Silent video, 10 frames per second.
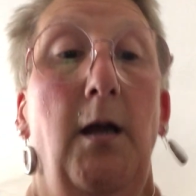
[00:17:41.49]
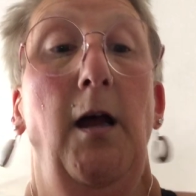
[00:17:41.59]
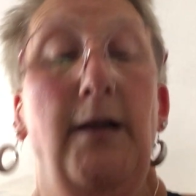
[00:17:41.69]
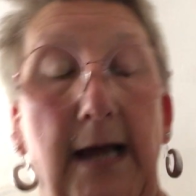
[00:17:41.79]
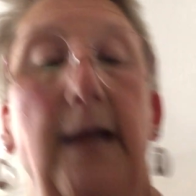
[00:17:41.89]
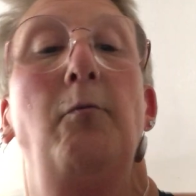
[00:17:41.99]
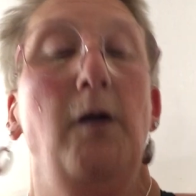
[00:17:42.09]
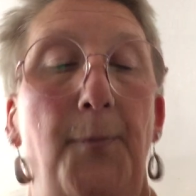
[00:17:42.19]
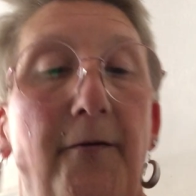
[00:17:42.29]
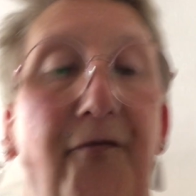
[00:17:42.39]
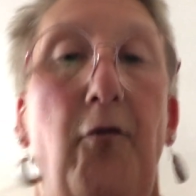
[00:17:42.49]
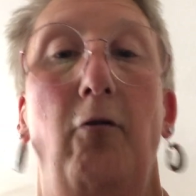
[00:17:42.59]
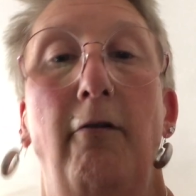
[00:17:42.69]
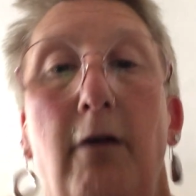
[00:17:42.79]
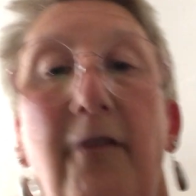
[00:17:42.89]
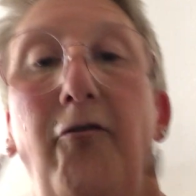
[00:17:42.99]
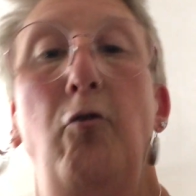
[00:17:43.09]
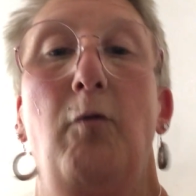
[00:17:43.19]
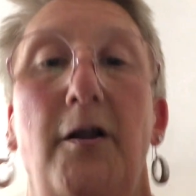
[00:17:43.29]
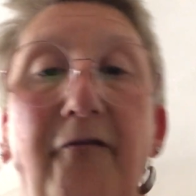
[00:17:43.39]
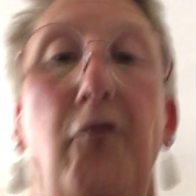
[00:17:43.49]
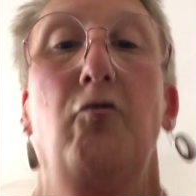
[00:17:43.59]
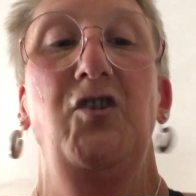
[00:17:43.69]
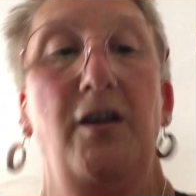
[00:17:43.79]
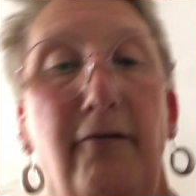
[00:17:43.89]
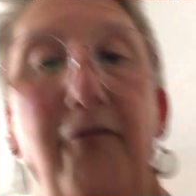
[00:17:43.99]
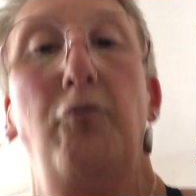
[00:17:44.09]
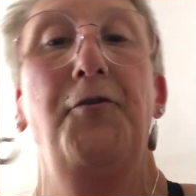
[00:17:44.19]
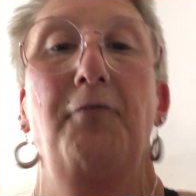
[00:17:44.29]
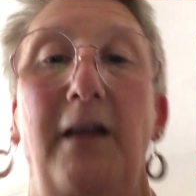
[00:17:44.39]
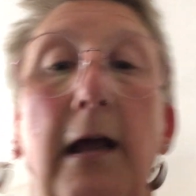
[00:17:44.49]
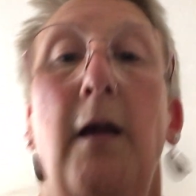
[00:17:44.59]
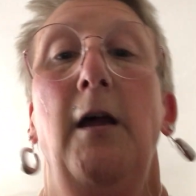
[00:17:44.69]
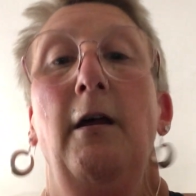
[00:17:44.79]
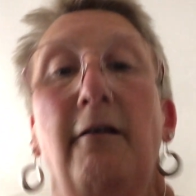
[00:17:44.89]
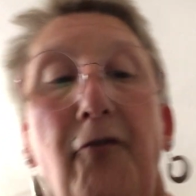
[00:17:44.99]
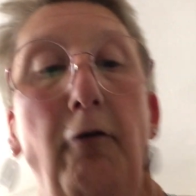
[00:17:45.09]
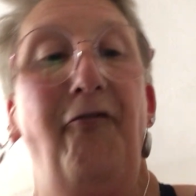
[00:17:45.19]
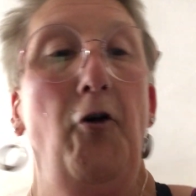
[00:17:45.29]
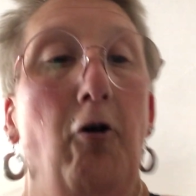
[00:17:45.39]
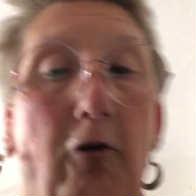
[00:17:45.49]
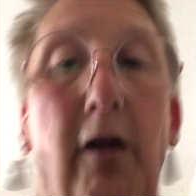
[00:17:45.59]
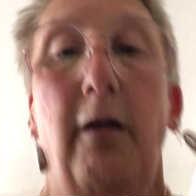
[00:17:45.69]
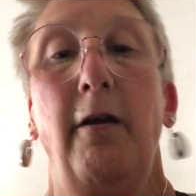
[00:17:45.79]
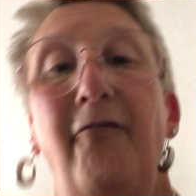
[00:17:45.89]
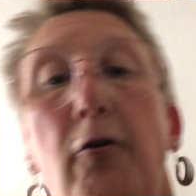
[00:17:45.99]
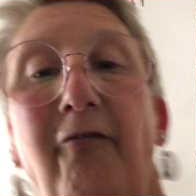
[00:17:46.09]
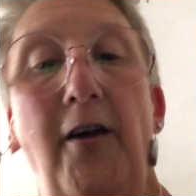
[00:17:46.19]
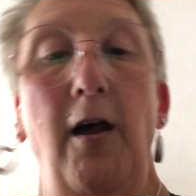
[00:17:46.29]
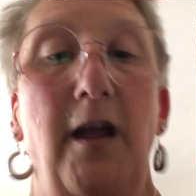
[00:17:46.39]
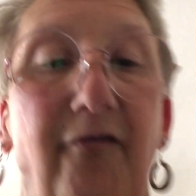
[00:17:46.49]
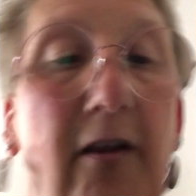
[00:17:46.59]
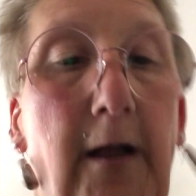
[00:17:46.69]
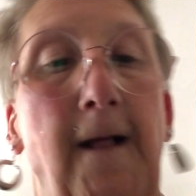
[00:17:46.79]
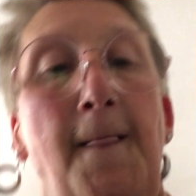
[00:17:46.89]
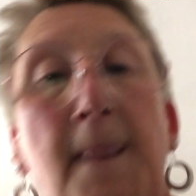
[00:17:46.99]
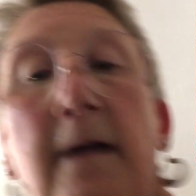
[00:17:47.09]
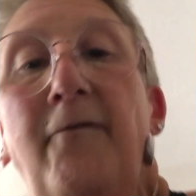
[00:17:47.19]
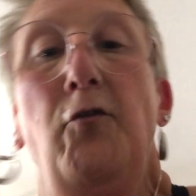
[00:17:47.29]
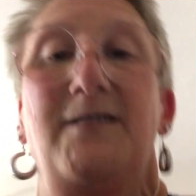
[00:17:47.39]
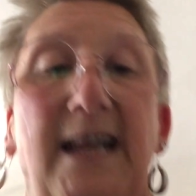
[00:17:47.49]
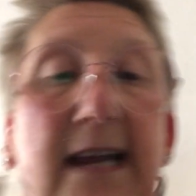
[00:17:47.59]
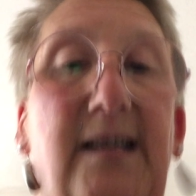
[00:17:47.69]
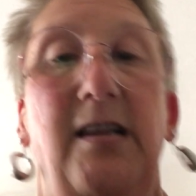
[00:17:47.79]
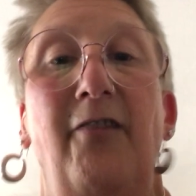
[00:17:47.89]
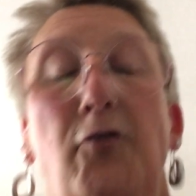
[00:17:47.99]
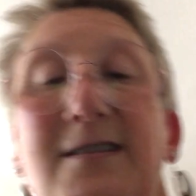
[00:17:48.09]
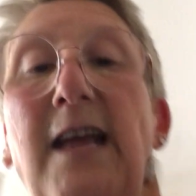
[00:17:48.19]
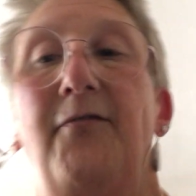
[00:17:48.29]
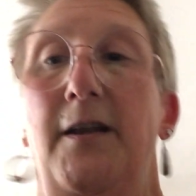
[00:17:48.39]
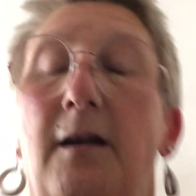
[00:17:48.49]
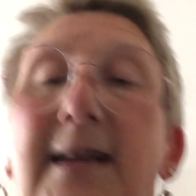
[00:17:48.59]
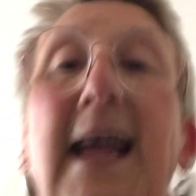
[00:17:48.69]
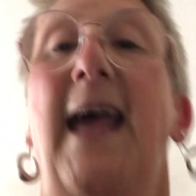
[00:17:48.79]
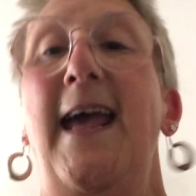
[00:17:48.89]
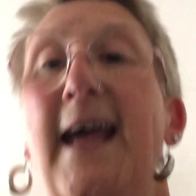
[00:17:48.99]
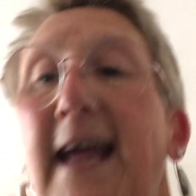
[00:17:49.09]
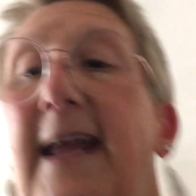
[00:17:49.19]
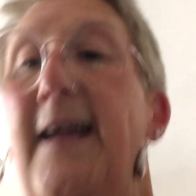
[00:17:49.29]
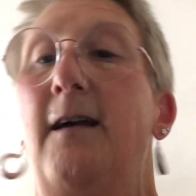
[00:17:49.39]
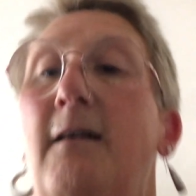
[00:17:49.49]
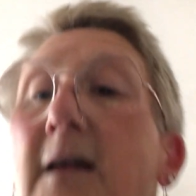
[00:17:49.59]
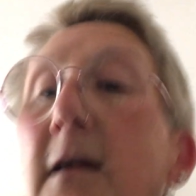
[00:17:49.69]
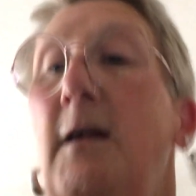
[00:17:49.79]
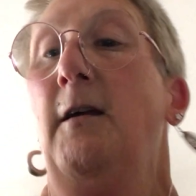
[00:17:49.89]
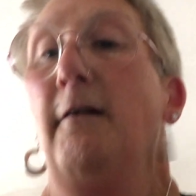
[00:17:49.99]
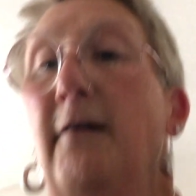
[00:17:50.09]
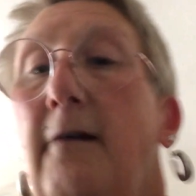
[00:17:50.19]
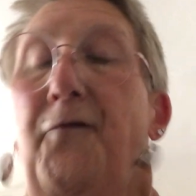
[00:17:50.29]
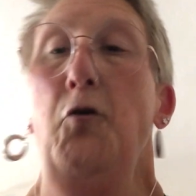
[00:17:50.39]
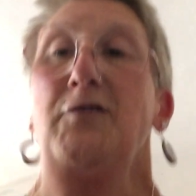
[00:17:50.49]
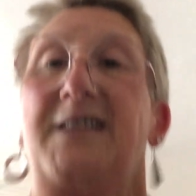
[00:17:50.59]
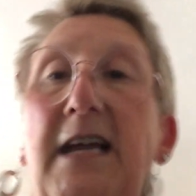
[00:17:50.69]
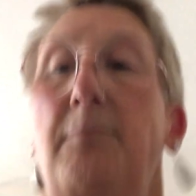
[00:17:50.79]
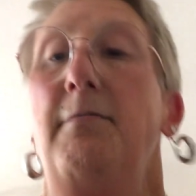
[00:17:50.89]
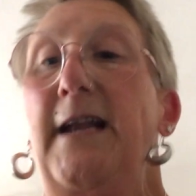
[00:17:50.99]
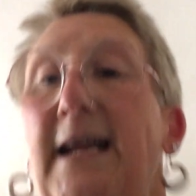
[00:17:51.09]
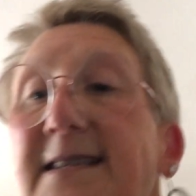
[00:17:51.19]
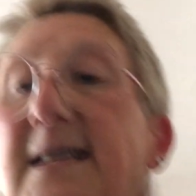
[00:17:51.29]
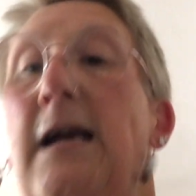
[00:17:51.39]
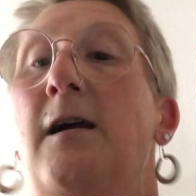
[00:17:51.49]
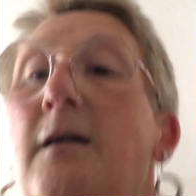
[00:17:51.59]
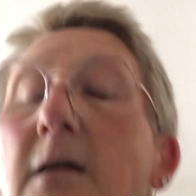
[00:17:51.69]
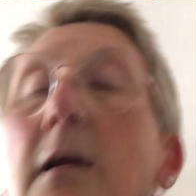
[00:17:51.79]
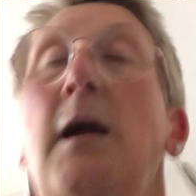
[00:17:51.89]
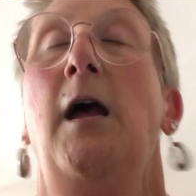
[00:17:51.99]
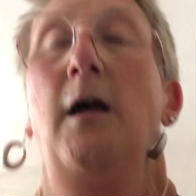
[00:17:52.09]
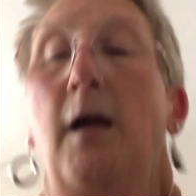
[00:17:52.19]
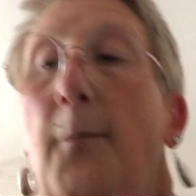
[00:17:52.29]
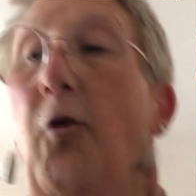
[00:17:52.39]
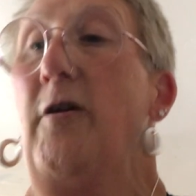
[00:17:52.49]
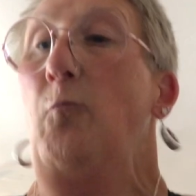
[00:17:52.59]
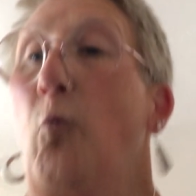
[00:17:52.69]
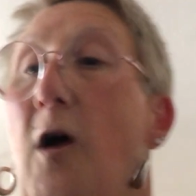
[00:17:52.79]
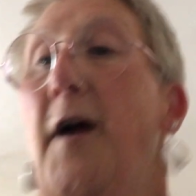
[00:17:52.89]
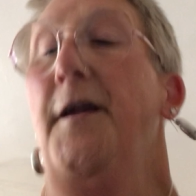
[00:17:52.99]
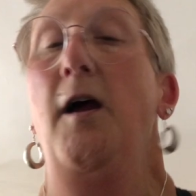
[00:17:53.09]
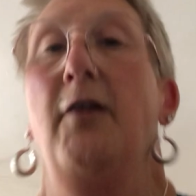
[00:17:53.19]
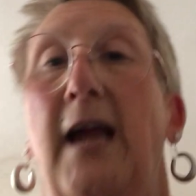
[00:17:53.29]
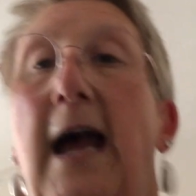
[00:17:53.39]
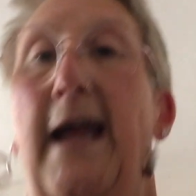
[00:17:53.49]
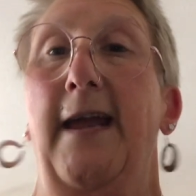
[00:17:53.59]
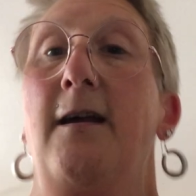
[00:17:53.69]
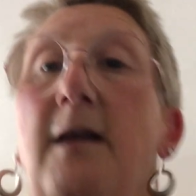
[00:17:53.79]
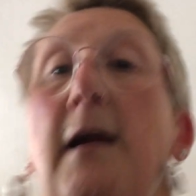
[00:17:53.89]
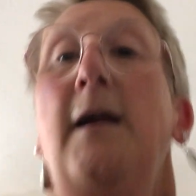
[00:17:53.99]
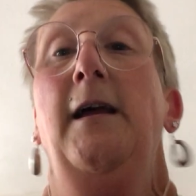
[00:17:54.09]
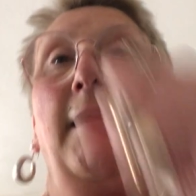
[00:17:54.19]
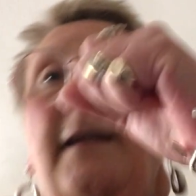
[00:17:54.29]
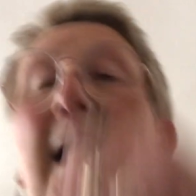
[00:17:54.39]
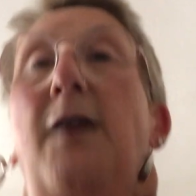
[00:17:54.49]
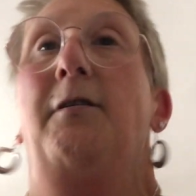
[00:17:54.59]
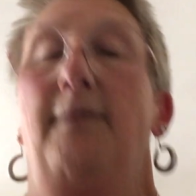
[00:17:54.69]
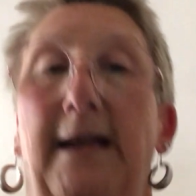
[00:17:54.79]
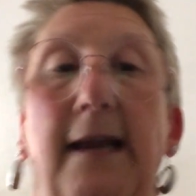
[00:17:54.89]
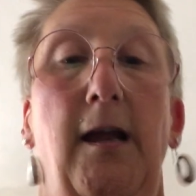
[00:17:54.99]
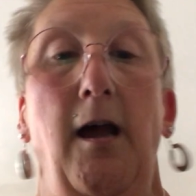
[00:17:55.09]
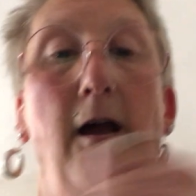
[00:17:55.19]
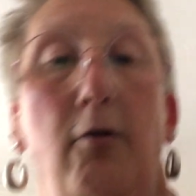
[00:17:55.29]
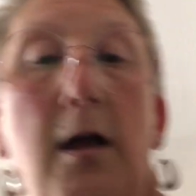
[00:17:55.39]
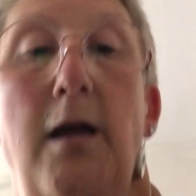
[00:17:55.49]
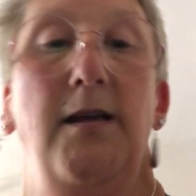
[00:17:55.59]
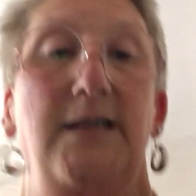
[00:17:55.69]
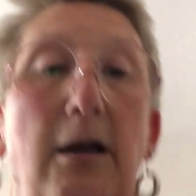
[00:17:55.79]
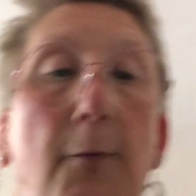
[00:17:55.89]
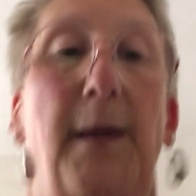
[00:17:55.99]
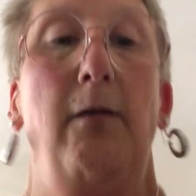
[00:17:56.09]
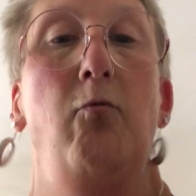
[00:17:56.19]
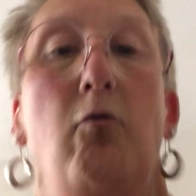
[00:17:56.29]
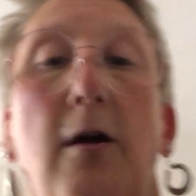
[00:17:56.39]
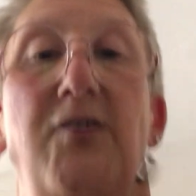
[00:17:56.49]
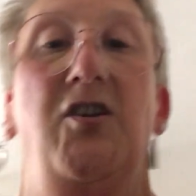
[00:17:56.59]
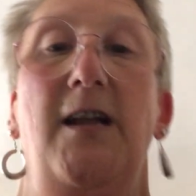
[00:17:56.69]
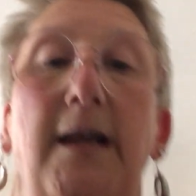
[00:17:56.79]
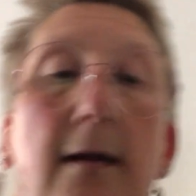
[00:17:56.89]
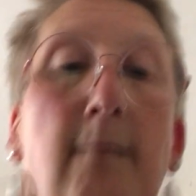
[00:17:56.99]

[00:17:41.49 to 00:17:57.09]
Okay, we're up at 4, 4-1, 4-2, 4-3, 4-4, 4-5, 4-6, 4-7, yay! 14 minutes, 0.1, okay. Now we really go. Let's go a bit more, actually.